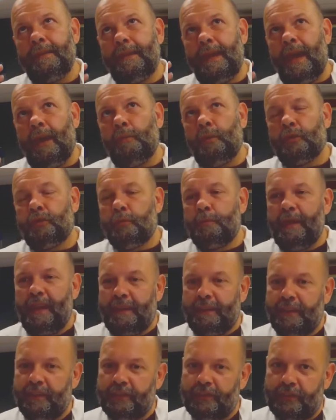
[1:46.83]
I want to make
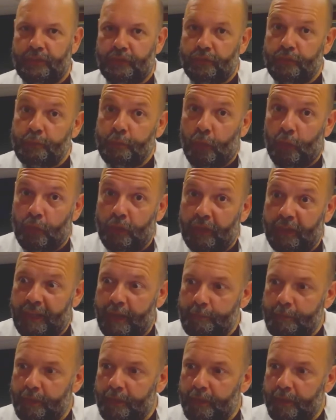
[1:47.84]
this small
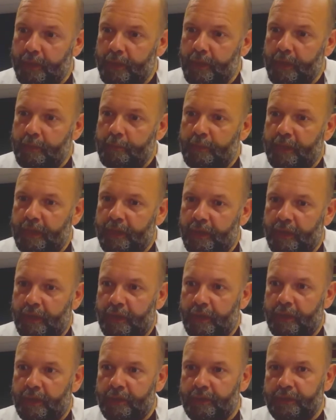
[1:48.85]
clip
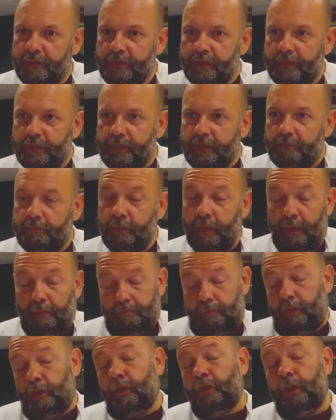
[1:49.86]
because, well,
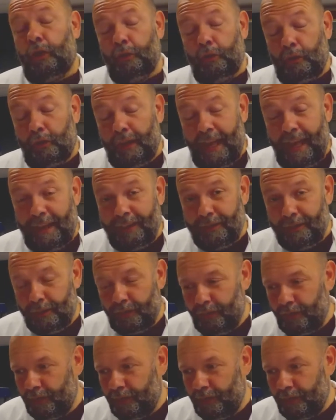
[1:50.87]
Chronoglide